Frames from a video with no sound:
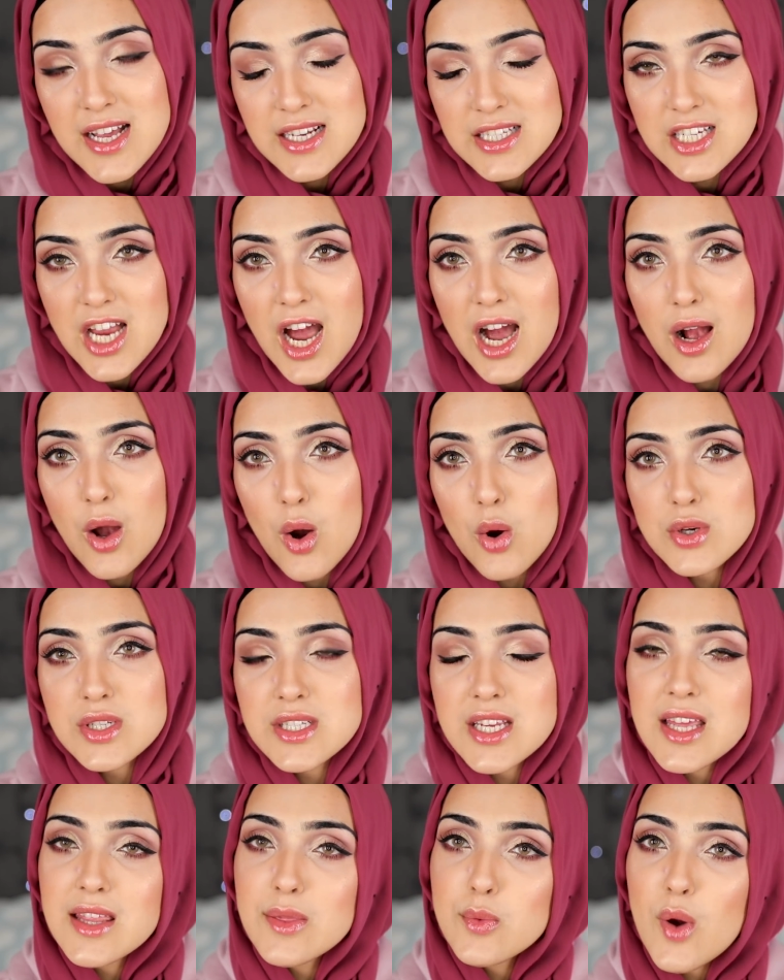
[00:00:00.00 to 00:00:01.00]
charcoal
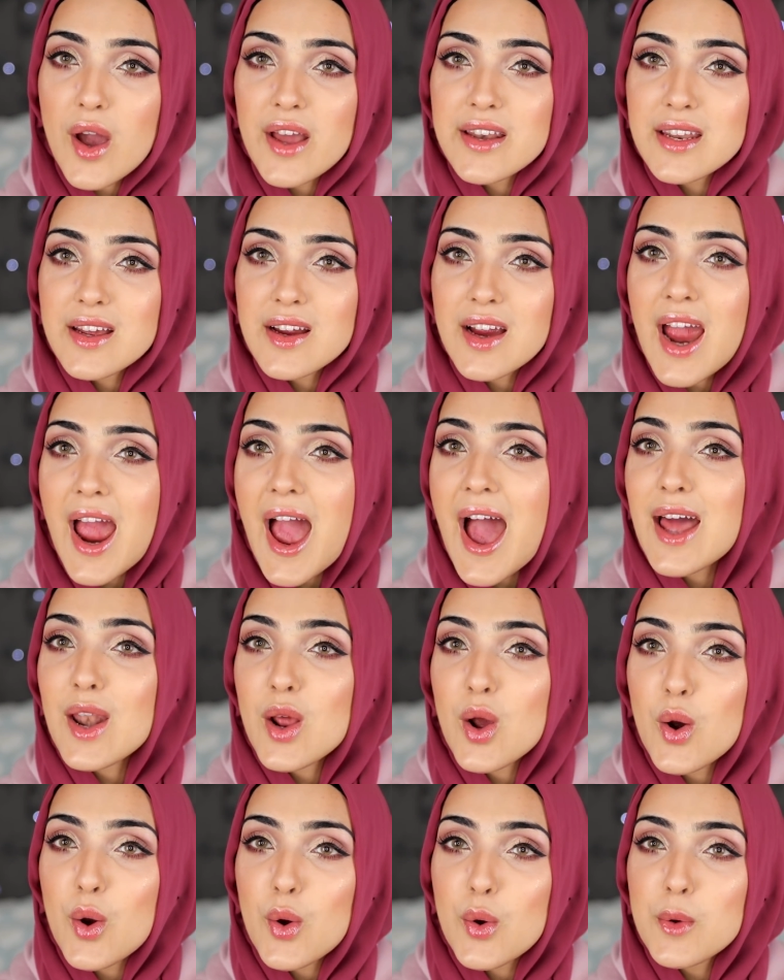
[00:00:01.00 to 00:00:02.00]
teeth whitener at
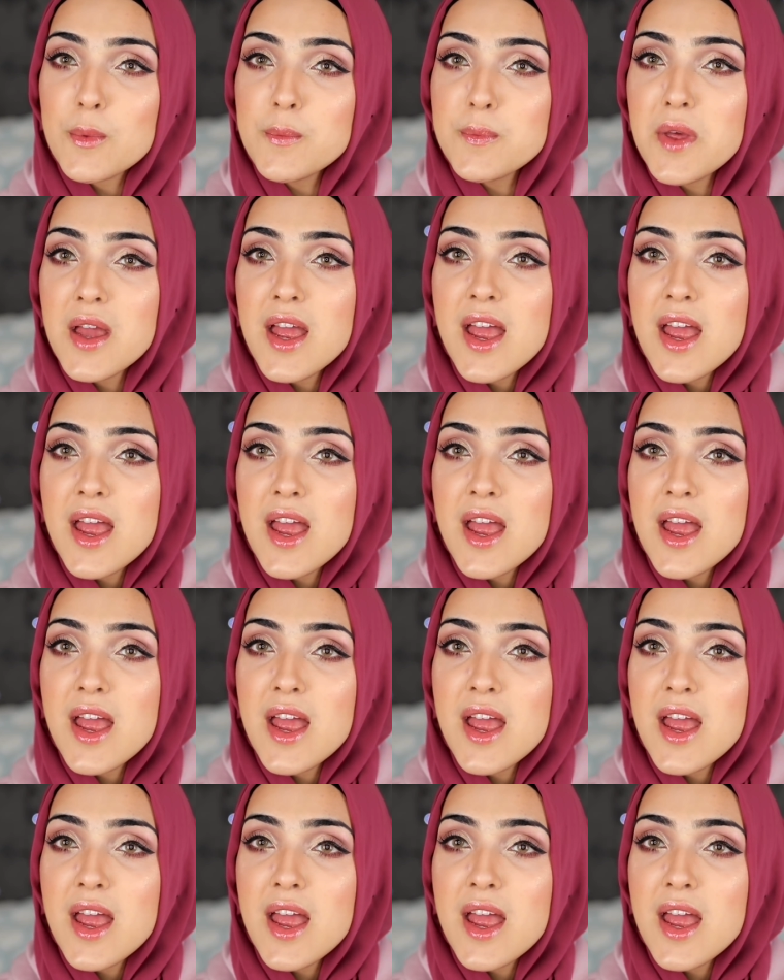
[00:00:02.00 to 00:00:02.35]
home.